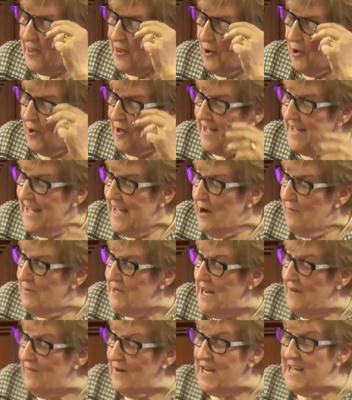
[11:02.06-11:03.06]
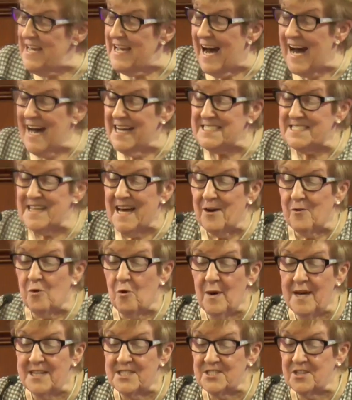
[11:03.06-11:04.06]
thought, uh, whenever he asked that
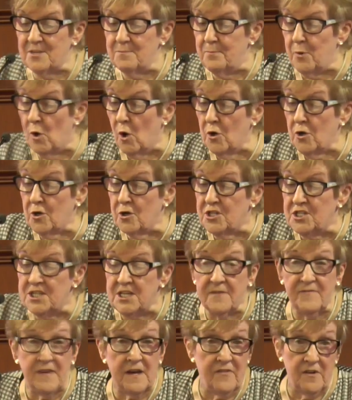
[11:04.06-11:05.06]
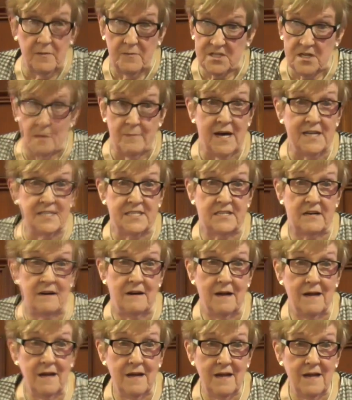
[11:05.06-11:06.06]
question, boy, could she have given him some
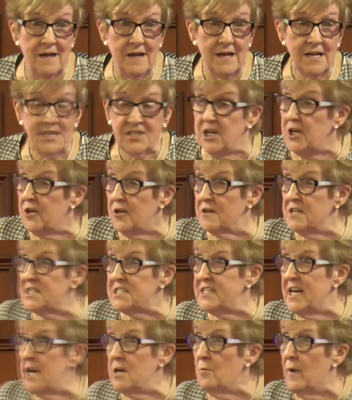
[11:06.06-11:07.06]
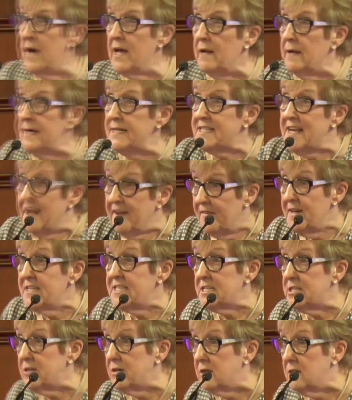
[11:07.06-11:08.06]
answer. She could have said, Well, it's like this,
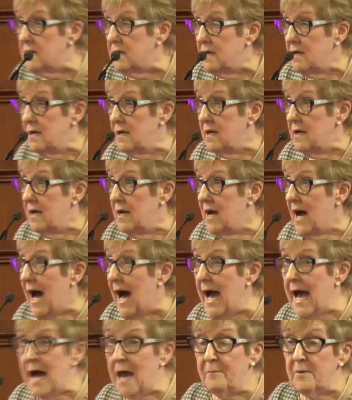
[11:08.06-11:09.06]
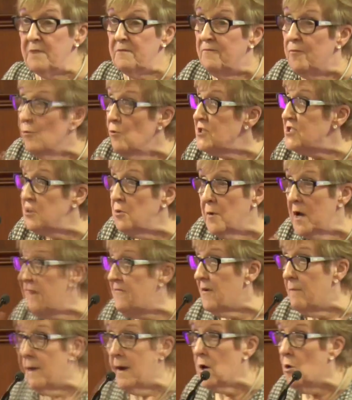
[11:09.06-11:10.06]
sir. I have been forced away
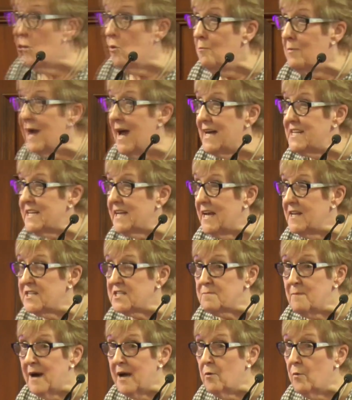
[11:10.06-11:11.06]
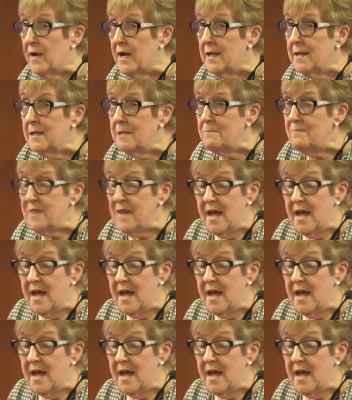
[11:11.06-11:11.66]
from my homeland against my will.